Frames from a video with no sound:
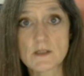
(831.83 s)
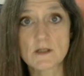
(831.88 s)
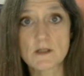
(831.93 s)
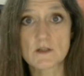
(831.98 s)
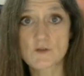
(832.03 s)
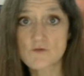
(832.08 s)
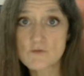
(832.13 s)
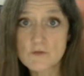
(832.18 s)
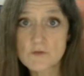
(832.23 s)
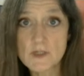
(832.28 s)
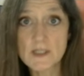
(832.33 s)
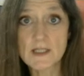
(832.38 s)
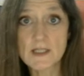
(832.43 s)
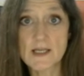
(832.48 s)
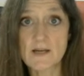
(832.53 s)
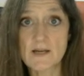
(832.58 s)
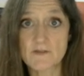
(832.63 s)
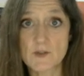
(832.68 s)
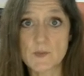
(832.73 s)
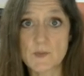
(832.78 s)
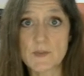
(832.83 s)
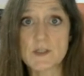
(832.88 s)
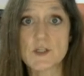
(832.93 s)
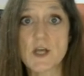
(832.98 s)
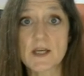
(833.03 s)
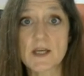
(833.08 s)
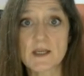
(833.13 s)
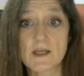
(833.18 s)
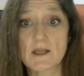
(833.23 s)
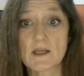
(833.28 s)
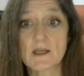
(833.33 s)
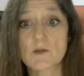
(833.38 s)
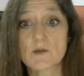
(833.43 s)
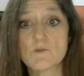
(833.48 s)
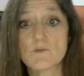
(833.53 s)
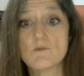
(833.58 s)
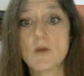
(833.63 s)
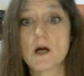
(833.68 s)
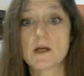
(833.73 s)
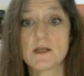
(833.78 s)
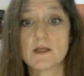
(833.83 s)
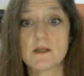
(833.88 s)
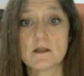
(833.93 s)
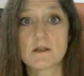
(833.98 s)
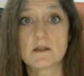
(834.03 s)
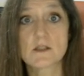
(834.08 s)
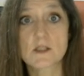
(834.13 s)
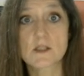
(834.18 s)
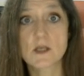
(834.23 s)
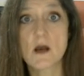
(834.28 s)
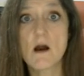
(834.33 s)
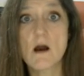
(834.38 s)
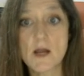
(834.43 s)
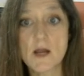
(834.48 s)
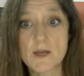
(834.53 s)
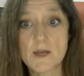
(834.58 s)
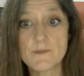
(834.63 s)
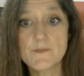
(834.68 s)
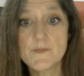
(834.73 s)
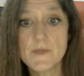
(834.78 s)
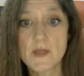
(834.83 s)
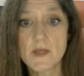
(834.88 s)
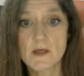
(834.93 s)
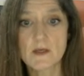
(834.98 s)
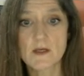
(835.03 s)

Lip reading: I'd really have to be checking my time,